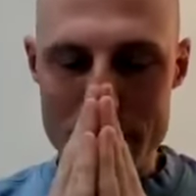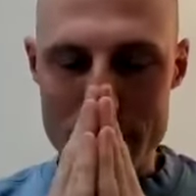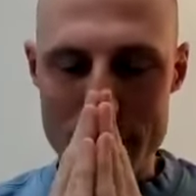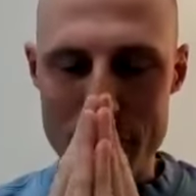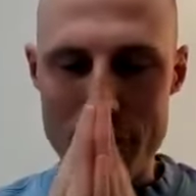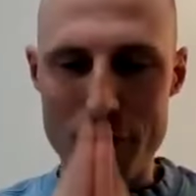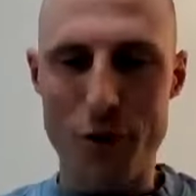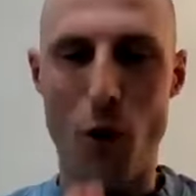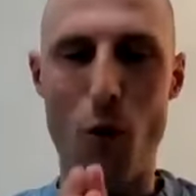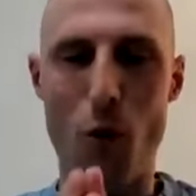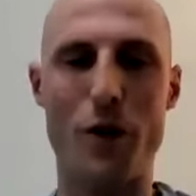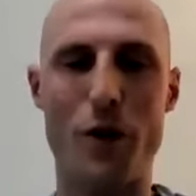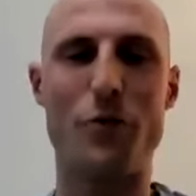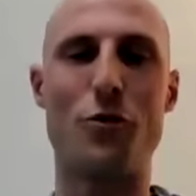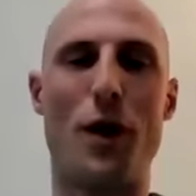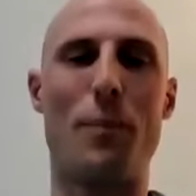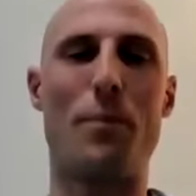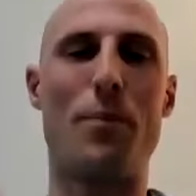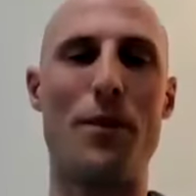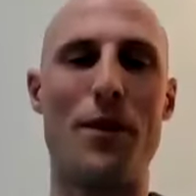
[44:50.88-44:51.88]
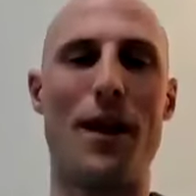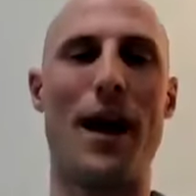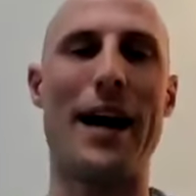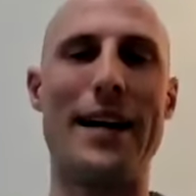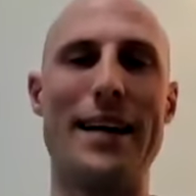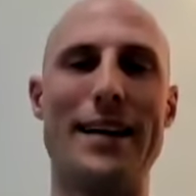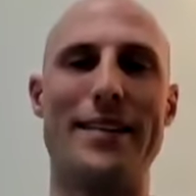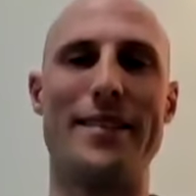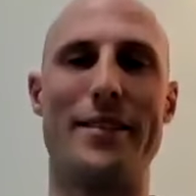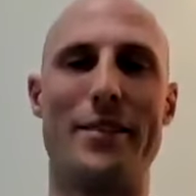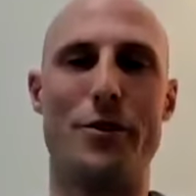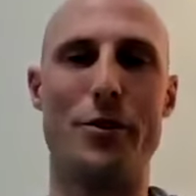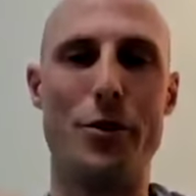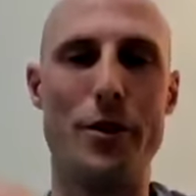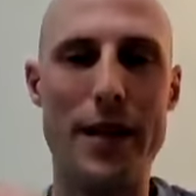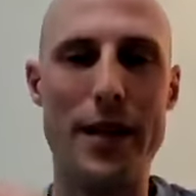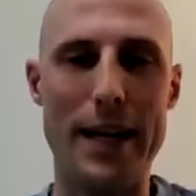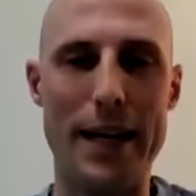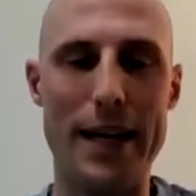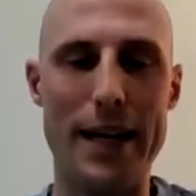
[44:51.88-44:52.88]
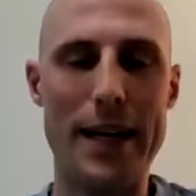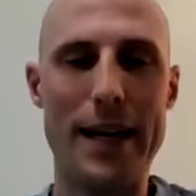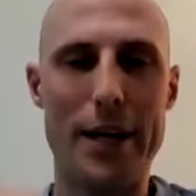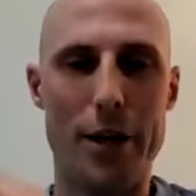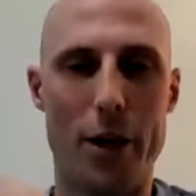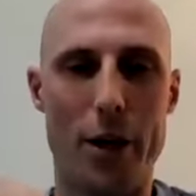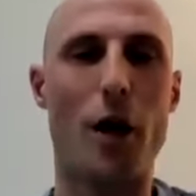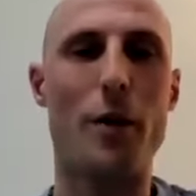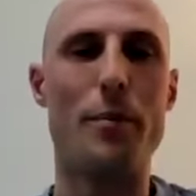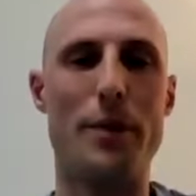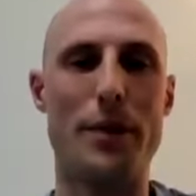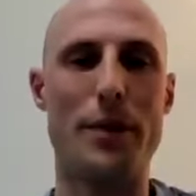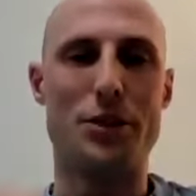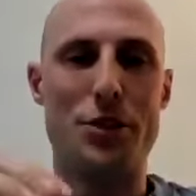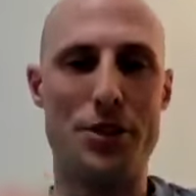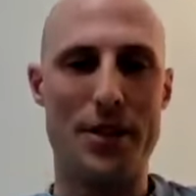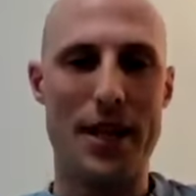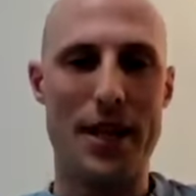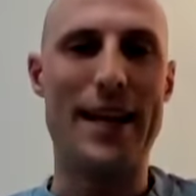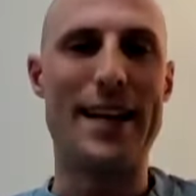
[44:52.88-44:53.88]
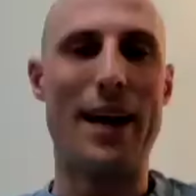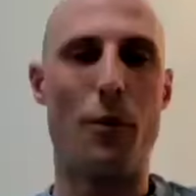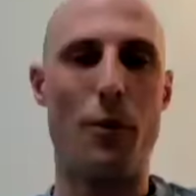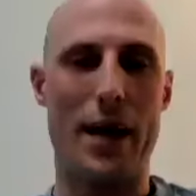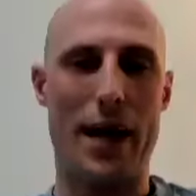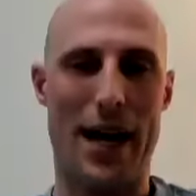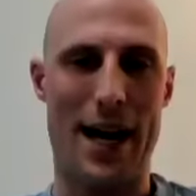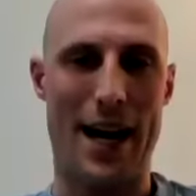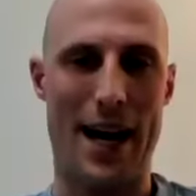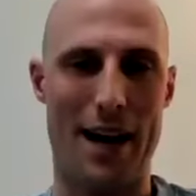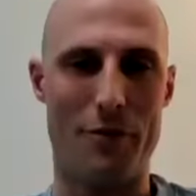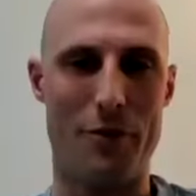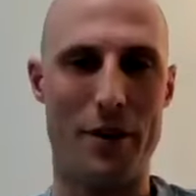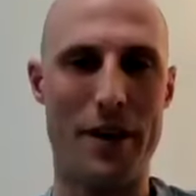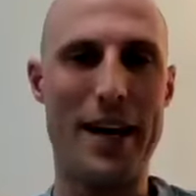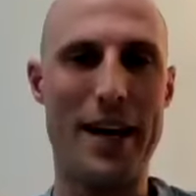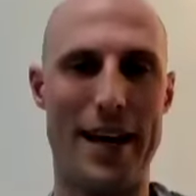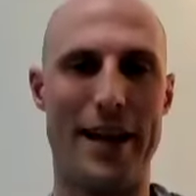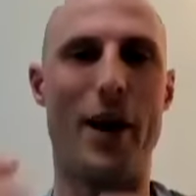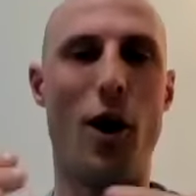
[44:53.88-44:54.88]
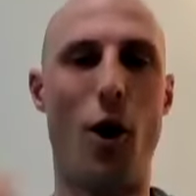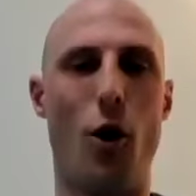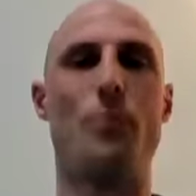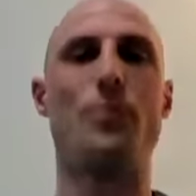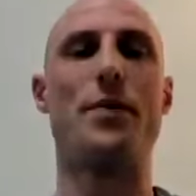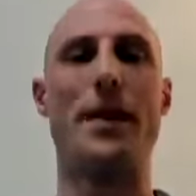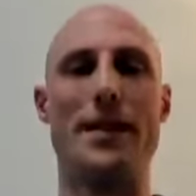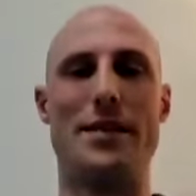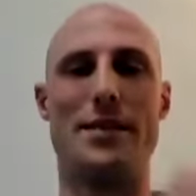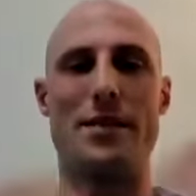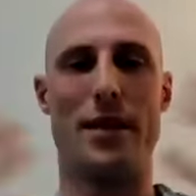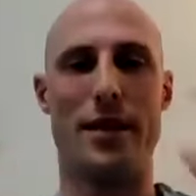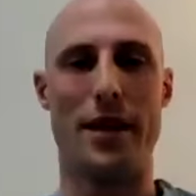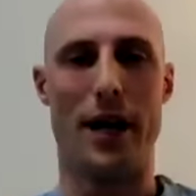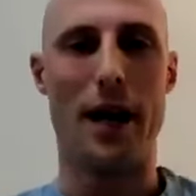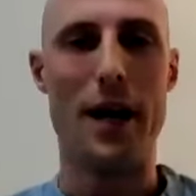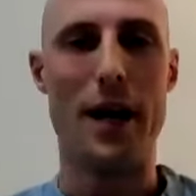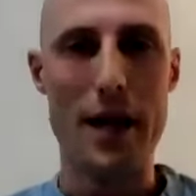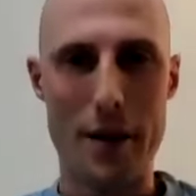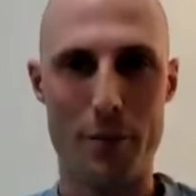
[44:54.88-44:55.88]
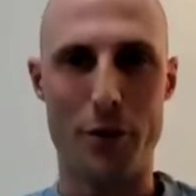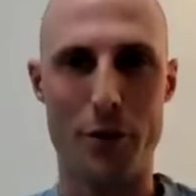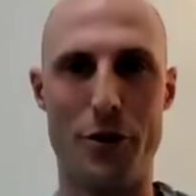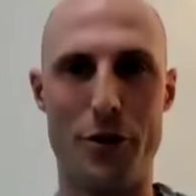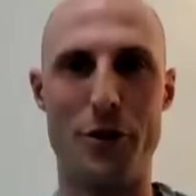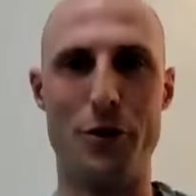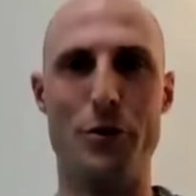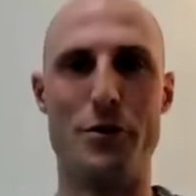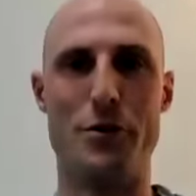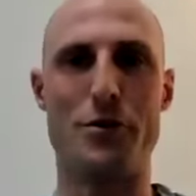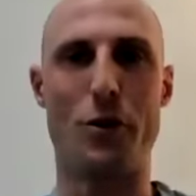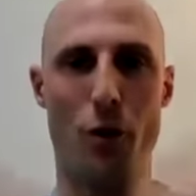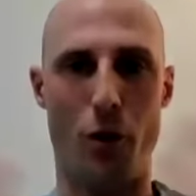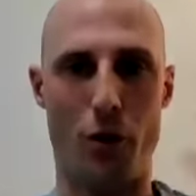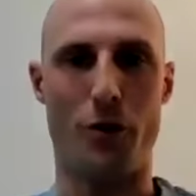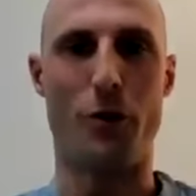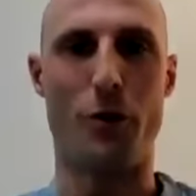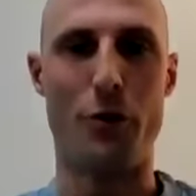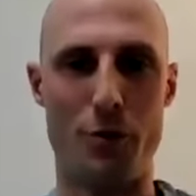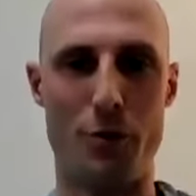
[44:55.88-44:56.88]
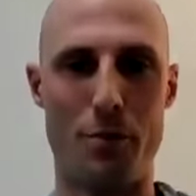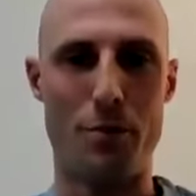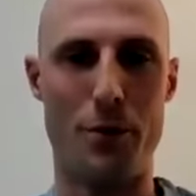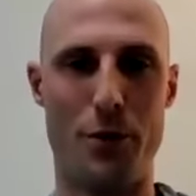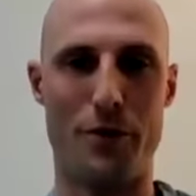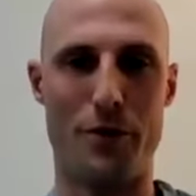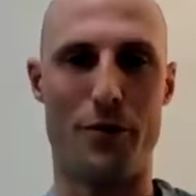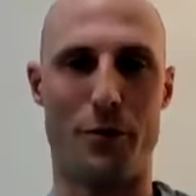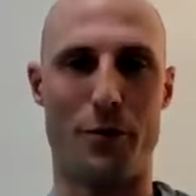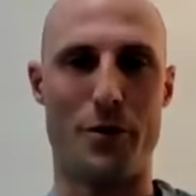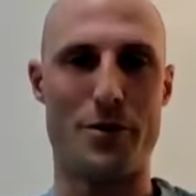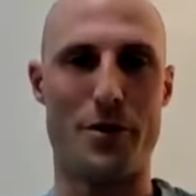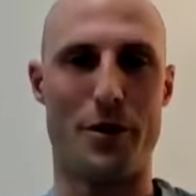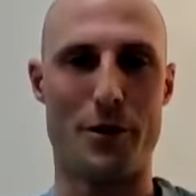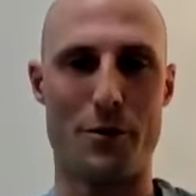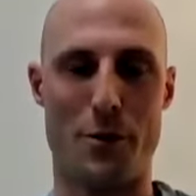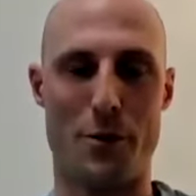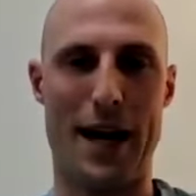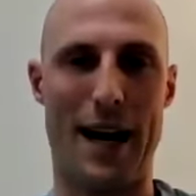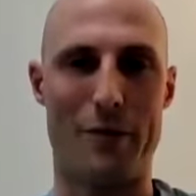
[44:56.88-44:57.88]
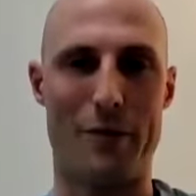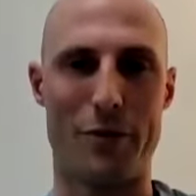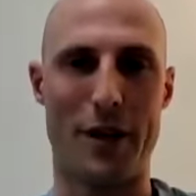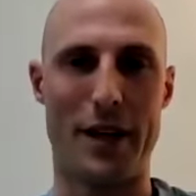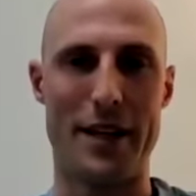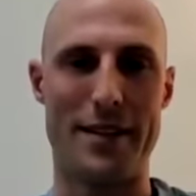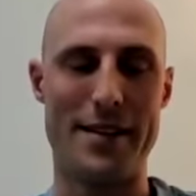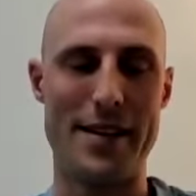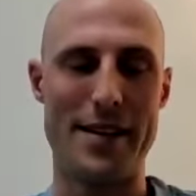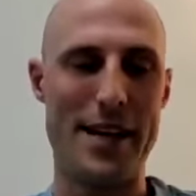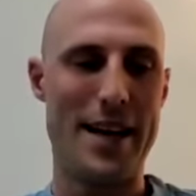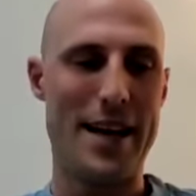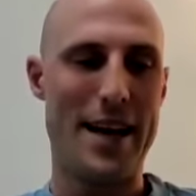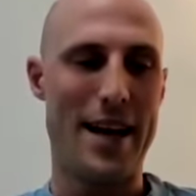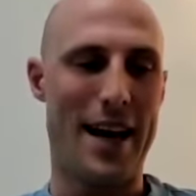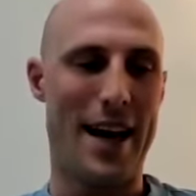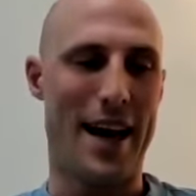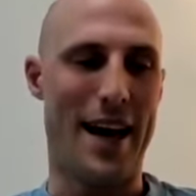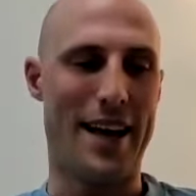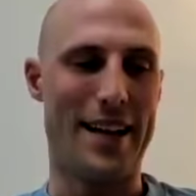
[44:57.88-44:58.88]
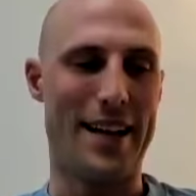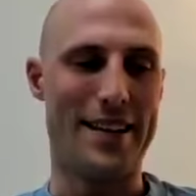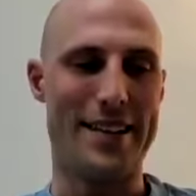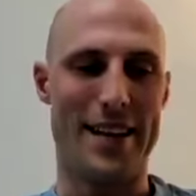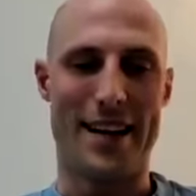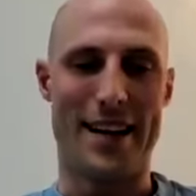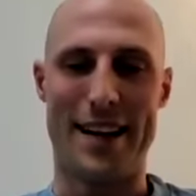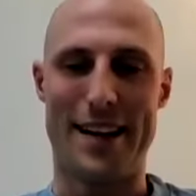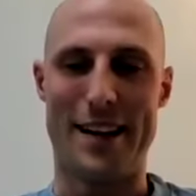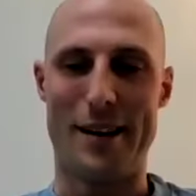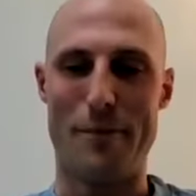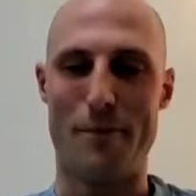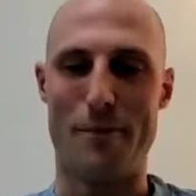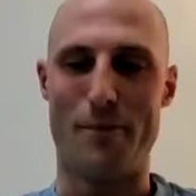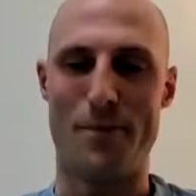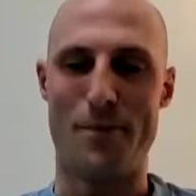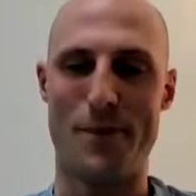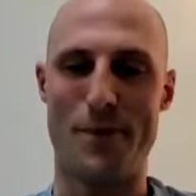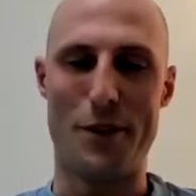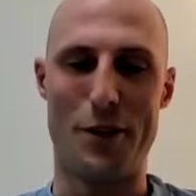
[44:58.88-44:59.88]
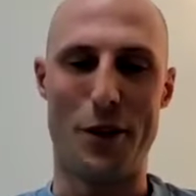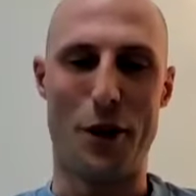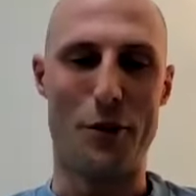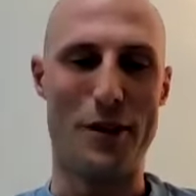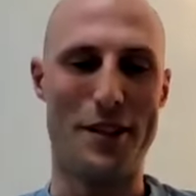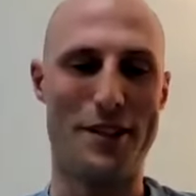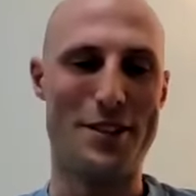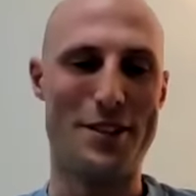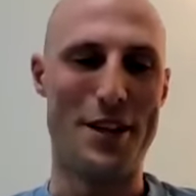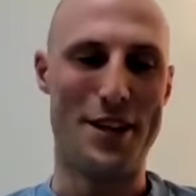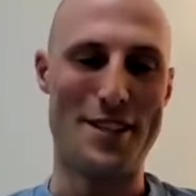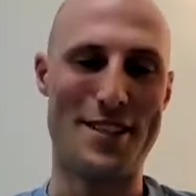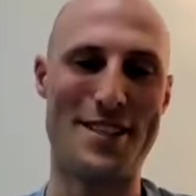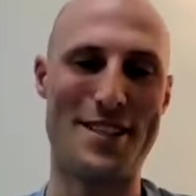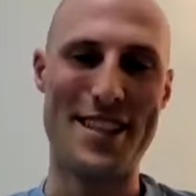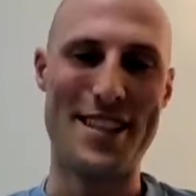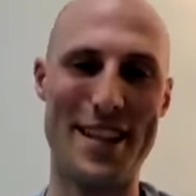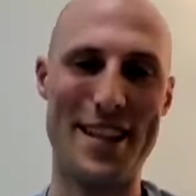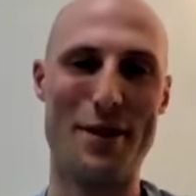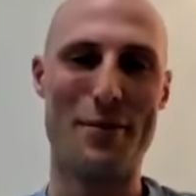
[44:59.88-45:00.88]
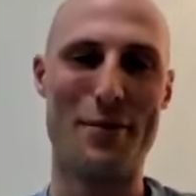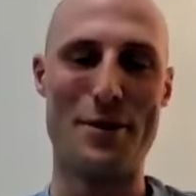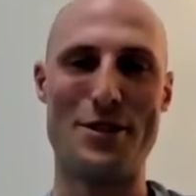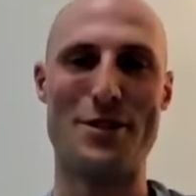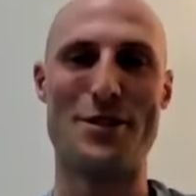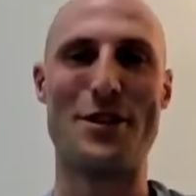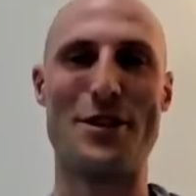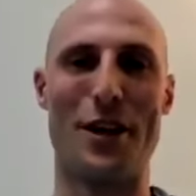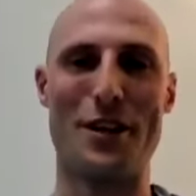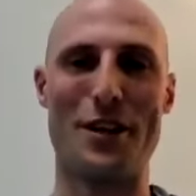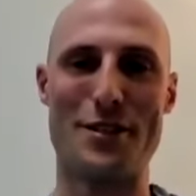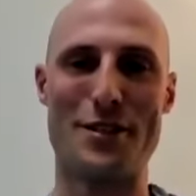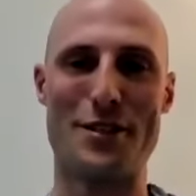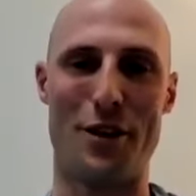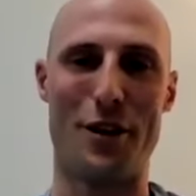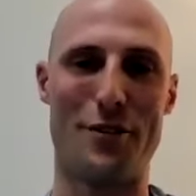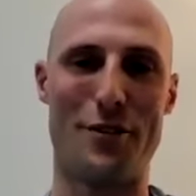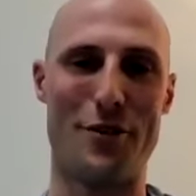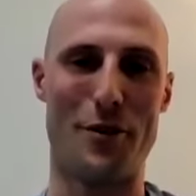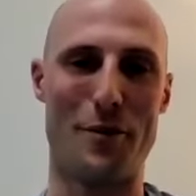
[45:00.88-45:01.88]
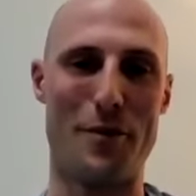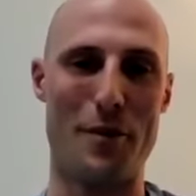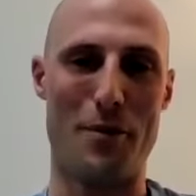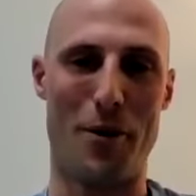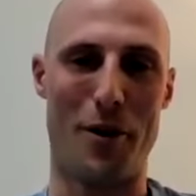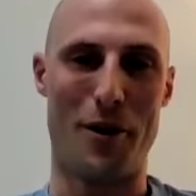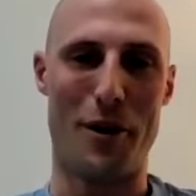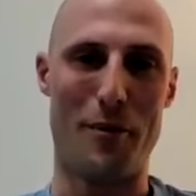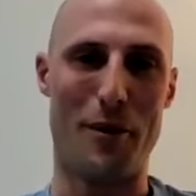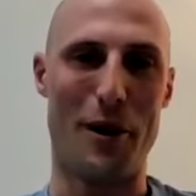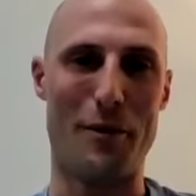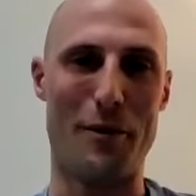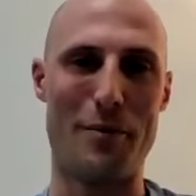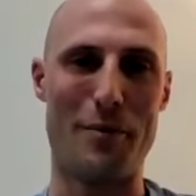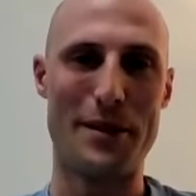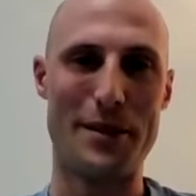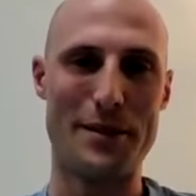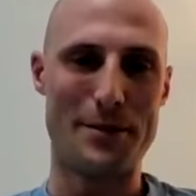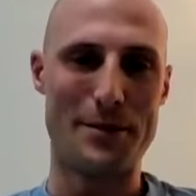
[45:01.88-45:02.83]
so want to apply it to the garbage data we have and hope that it's gonna produce all those beautiful results we have, right? And you know, we just got to start from the bottom up.